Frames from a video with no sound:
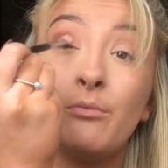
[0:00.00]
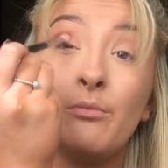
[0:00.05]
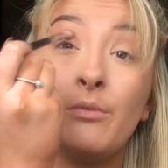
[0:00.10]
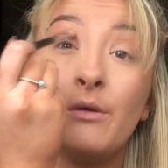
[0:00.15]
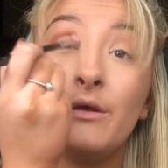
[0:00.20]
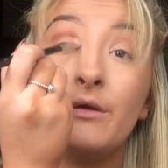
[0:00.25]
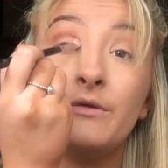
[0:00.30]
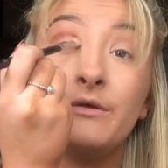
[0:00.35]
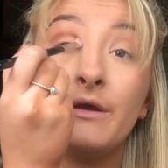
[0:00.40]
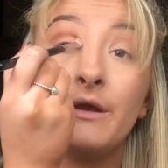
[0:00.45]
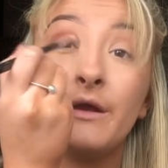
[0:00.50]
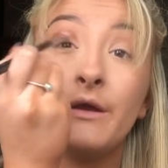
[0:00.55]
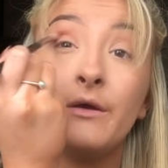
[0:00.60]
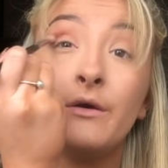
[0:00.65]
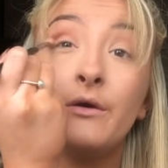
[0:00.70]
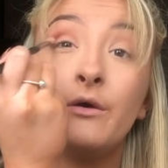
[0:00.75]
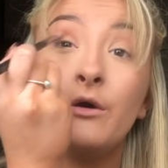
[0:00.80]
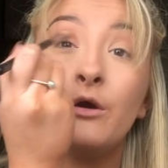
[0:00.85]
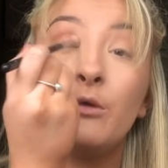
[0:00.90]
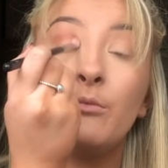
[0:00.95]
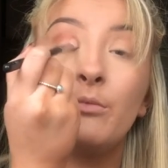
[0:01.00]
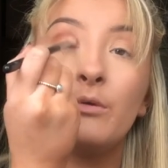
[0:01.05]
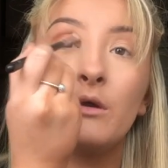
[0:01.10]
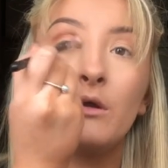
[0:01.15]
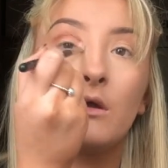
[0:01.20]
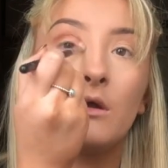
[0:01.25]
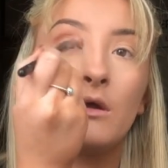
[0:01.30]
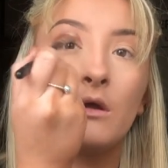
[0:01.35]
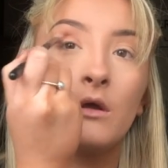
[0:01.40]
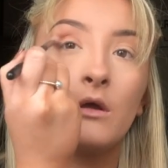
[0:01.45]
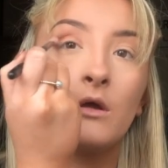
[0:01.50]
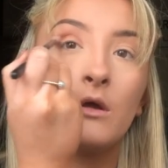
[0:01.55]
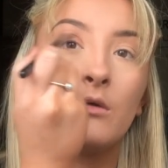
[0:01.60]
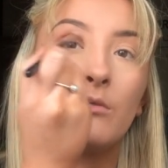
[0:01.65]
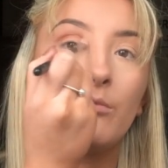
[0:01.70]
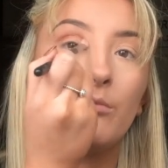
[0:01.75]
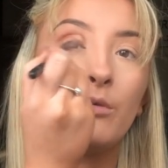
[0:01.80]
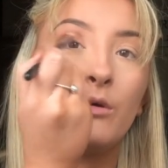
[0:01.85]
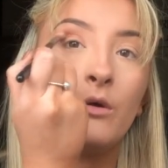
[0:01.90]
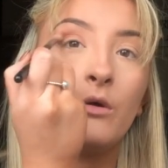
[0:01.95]
building it up.
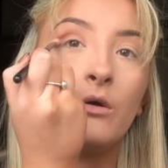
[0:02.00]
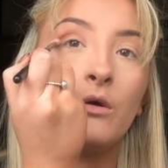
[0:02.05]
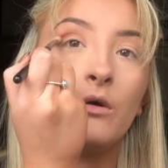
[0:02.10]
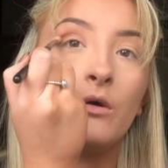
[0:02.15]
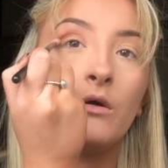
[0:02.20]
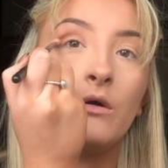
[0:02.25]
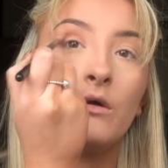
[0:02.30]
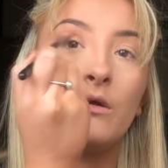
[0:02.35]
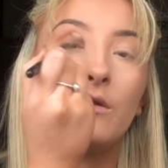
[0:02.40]
But